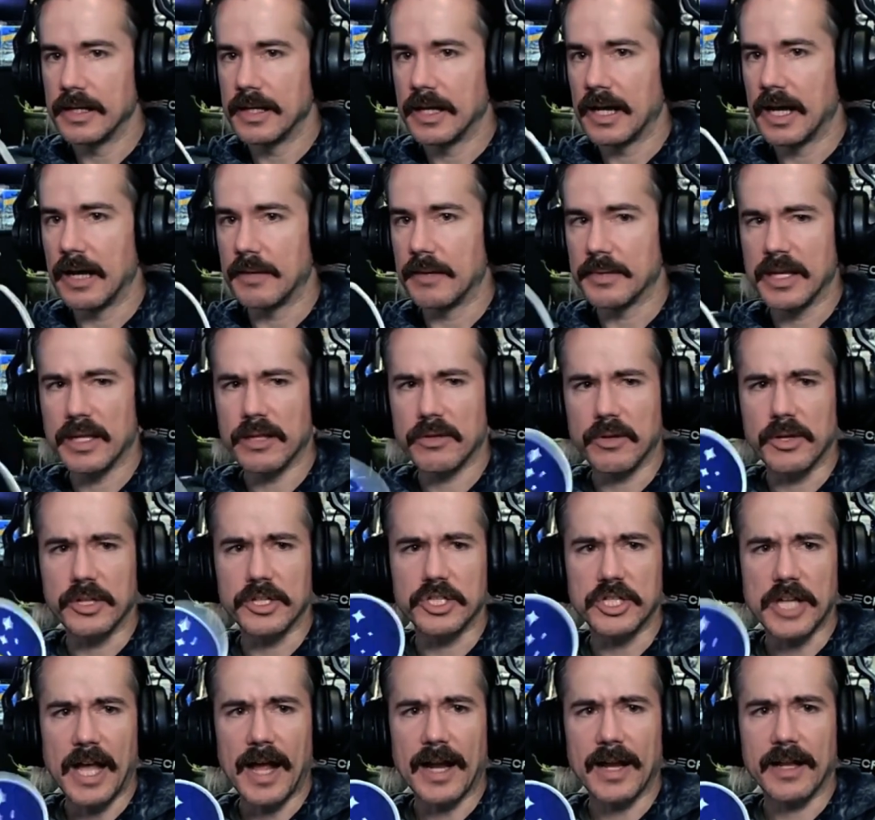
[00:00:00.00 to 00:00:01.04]
Either a
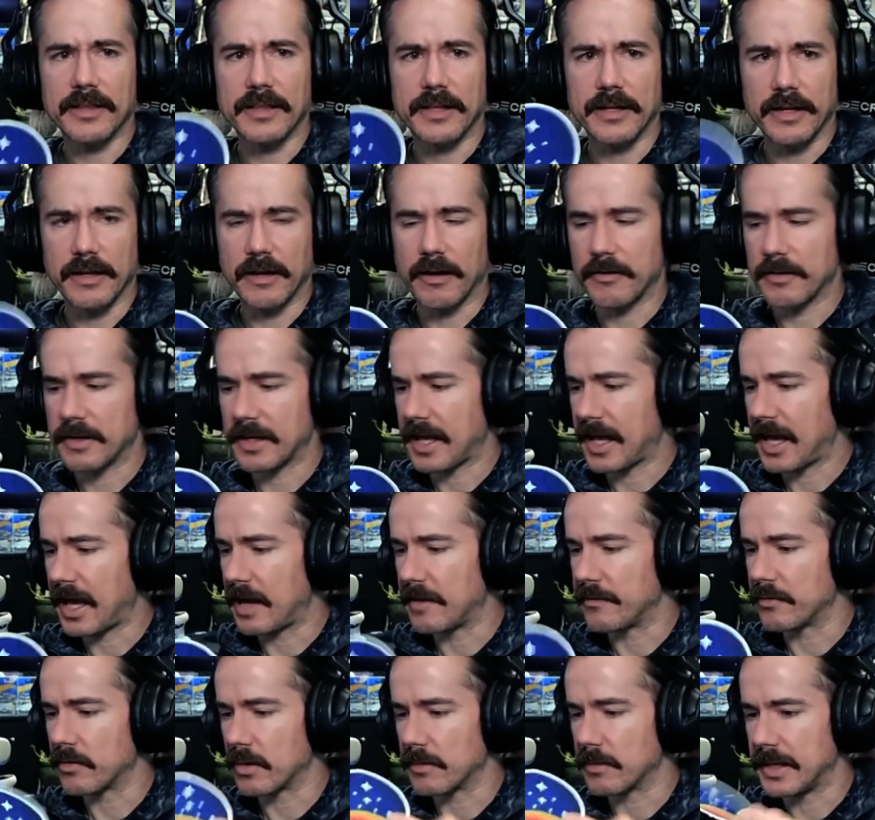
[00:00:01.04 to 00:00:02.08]
jacket that I already
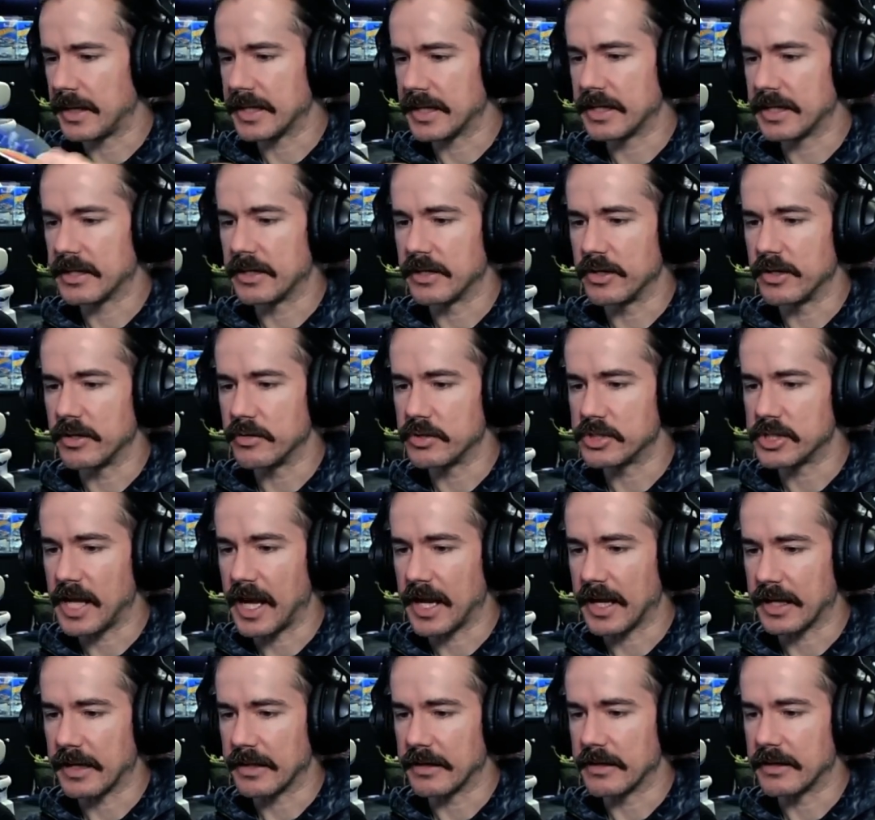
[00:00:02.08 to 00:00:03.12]
have, or I might get a new
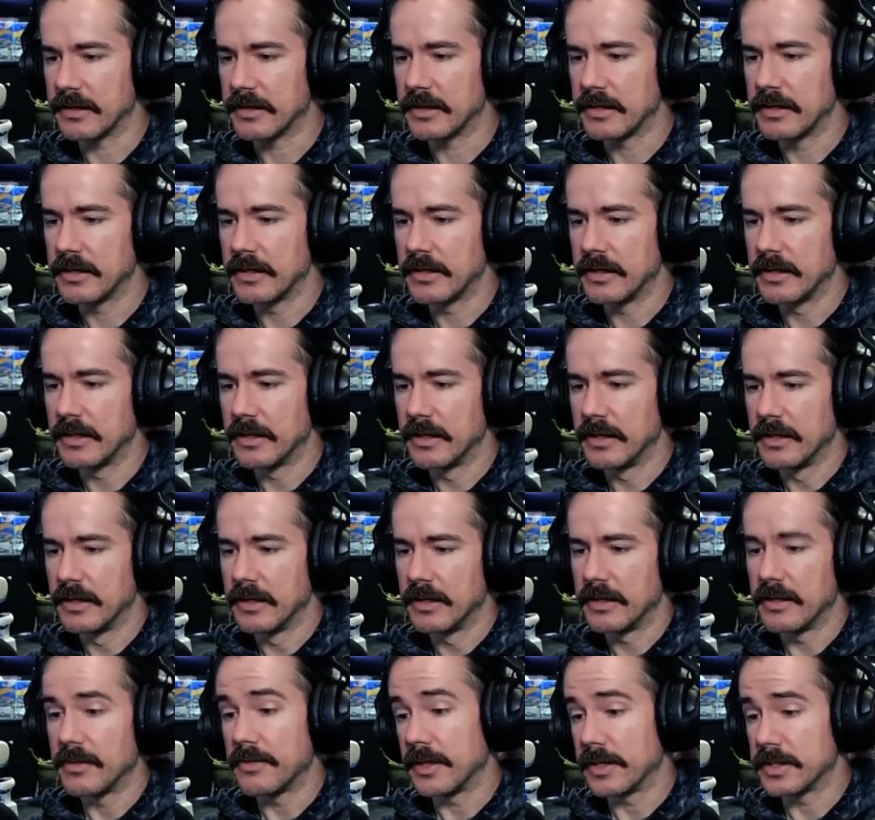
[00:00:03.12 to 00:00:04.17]
jacket
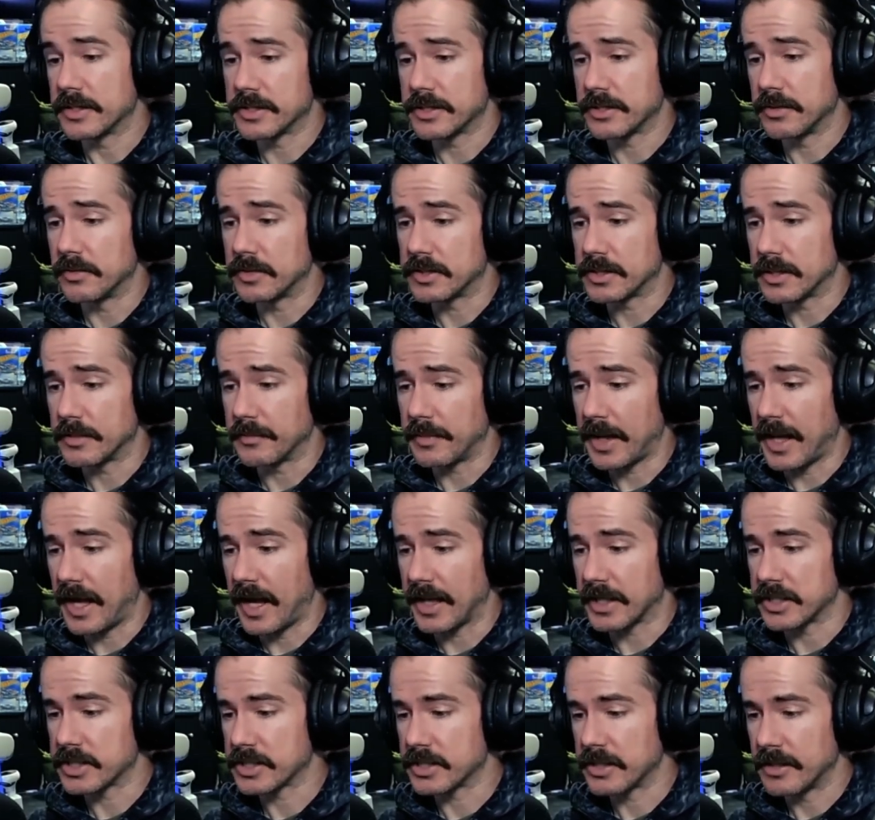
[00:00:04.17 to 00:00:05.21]
that suits the
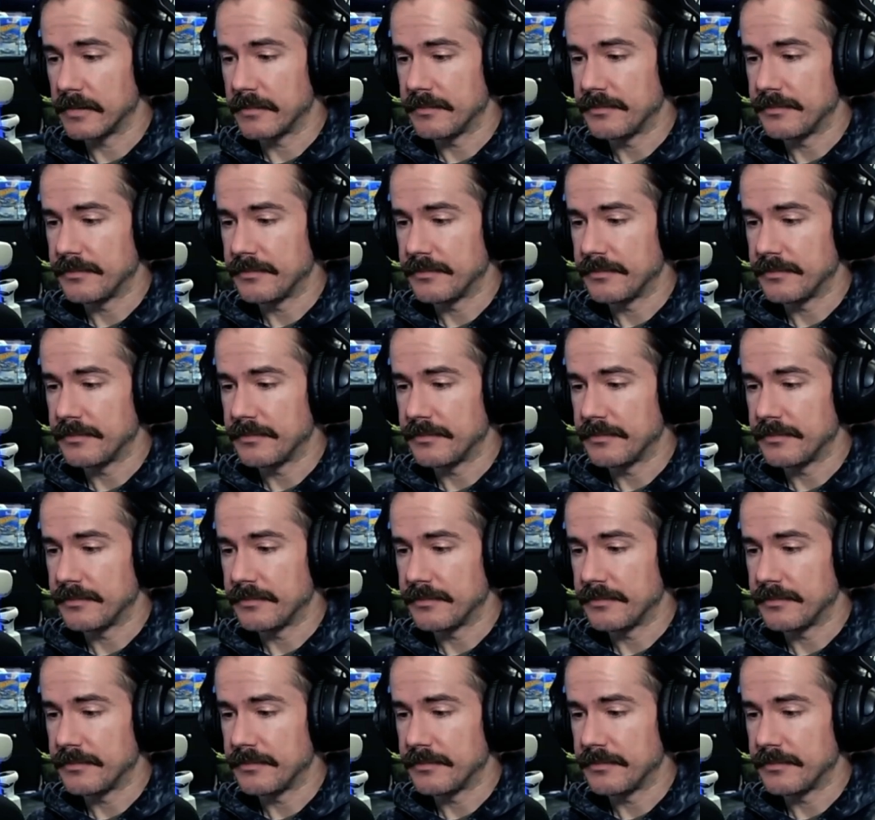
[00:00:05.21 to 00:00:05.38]
patch.